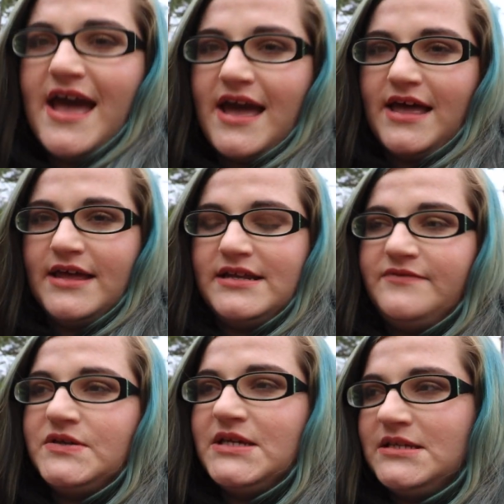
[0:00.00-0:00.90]
and
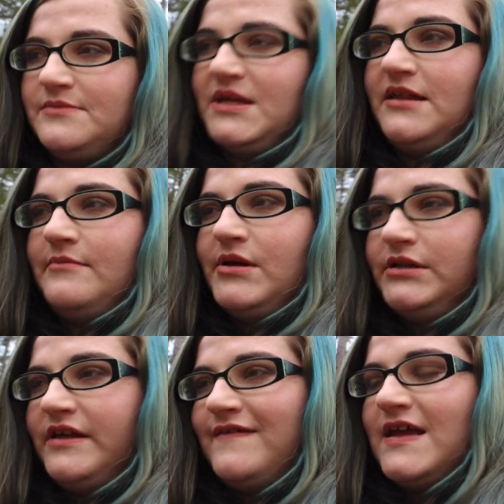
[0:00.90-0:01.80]
if you set something in the
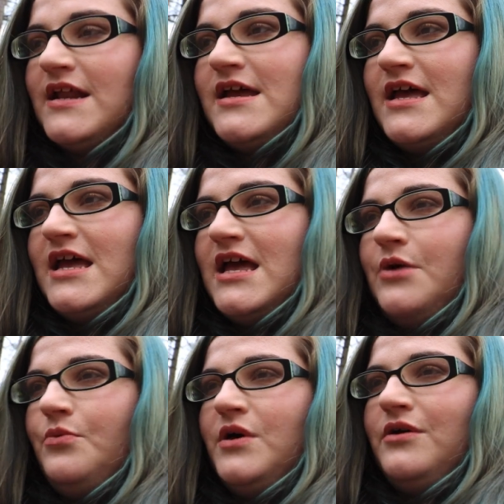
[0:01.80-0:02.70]
middle of it
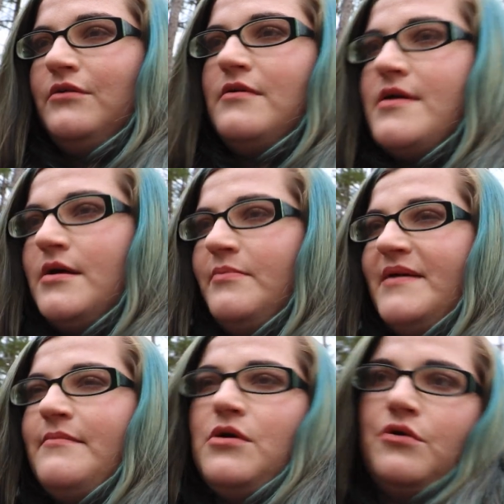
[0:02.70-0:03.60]
it will
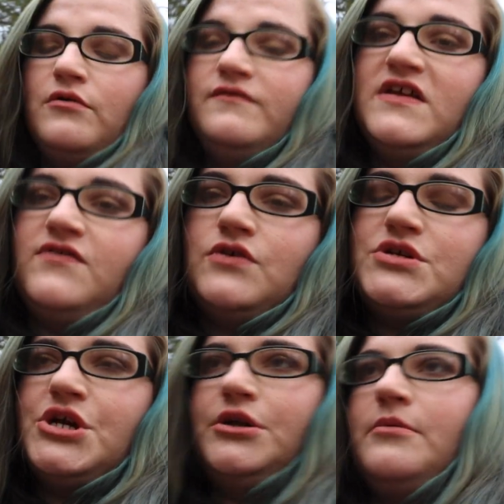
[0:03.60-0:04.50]
be moved if you
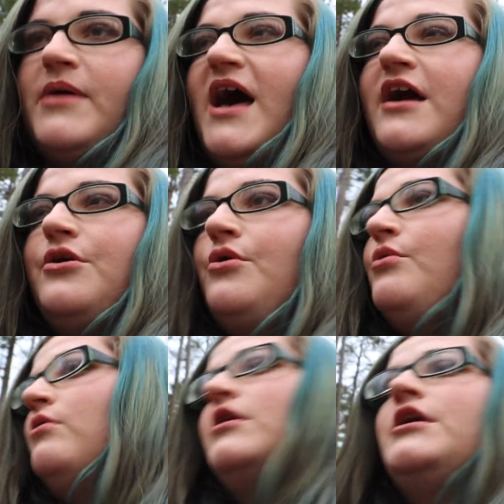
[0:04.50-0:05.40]
turn your back
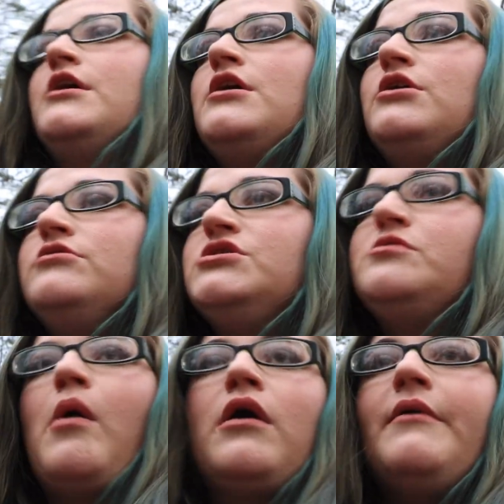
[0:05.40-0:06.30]
or you just
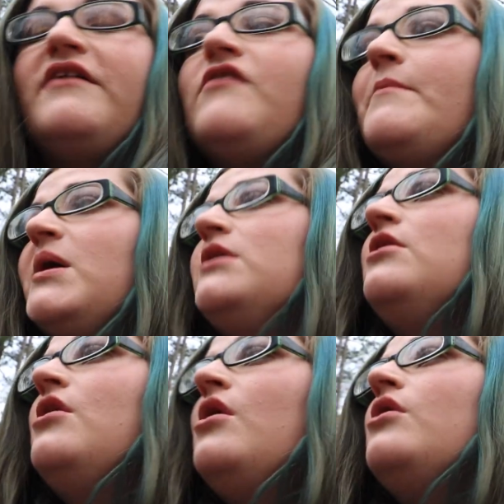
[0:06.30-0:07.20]
walk away from it
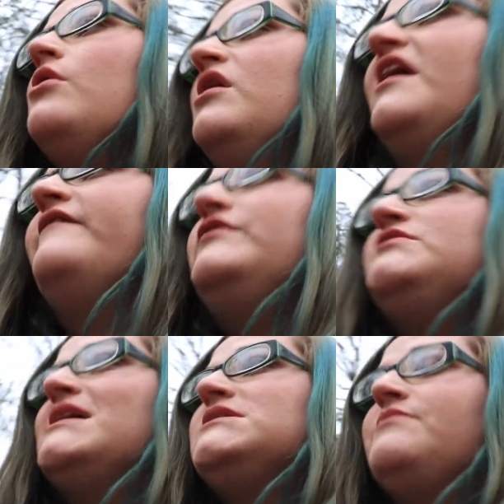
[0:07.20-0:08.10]
or like if you
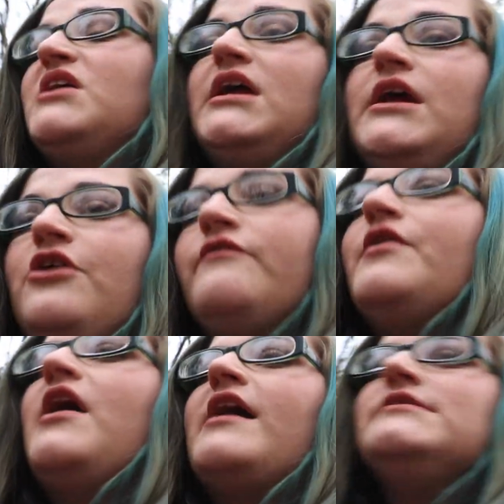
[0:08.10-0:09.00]
set something in it
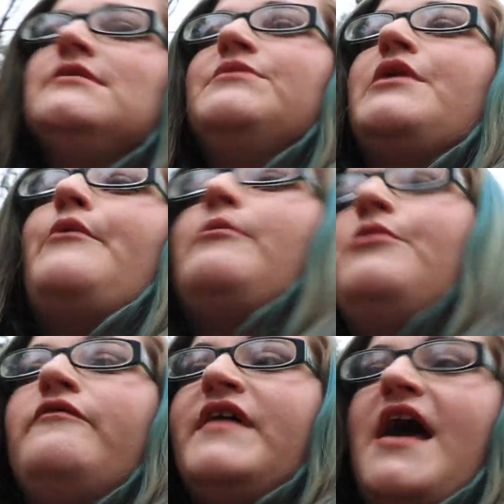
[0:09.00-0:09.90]
overnight something will
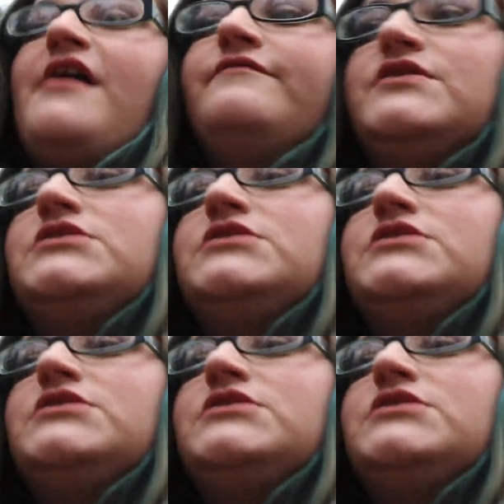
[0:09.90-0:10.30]
move it out of the